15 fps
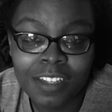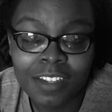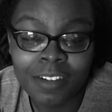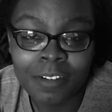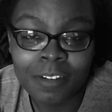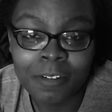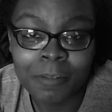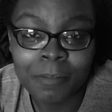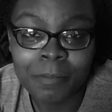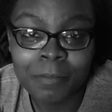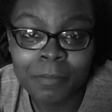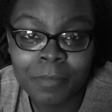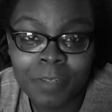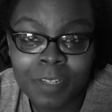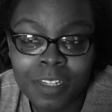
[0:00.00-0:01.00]
Um,
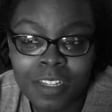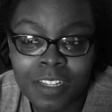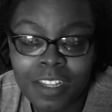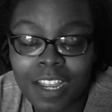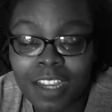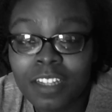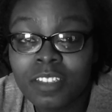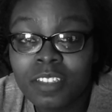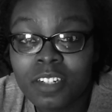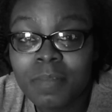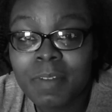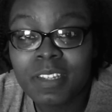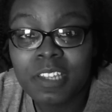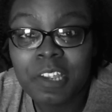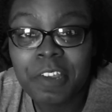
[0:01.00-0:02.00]
I consider
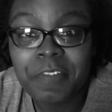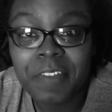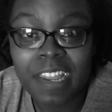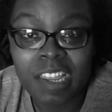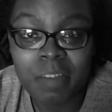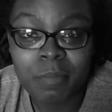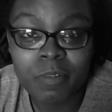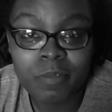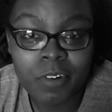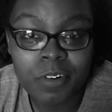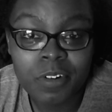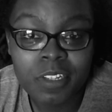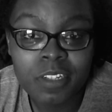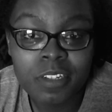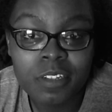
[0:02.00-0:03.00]
myself
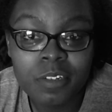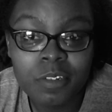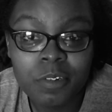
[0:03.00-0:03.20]
ambiverted,